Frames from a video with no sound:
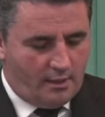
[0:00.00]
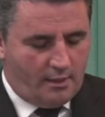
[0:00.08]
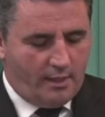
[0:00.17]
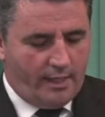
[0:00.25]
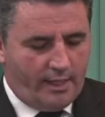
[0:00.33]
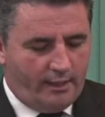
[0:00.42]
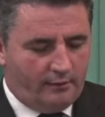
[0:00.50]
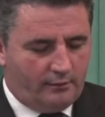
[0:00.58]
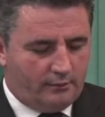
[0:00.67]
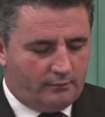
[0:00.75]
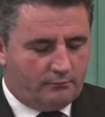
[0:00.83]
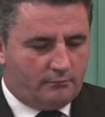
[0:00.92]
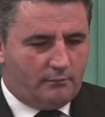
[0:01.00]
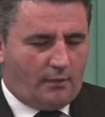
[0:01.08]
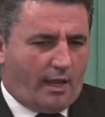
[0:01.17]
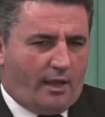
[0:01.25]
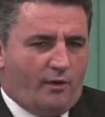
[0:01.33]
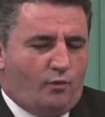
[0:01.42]
and
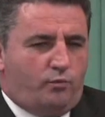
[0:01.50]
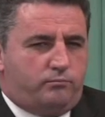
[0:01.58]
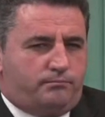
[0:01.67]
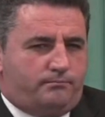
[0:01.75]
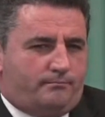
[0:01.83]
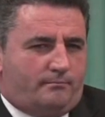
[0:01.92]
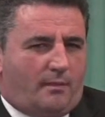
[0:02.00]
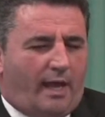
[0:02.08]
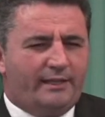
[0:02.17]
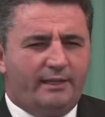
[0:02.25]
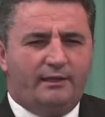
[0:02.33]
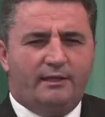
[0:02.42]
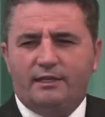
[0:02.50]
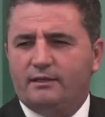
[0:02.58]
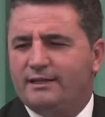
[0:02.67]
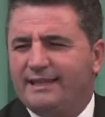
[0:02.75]
I didn't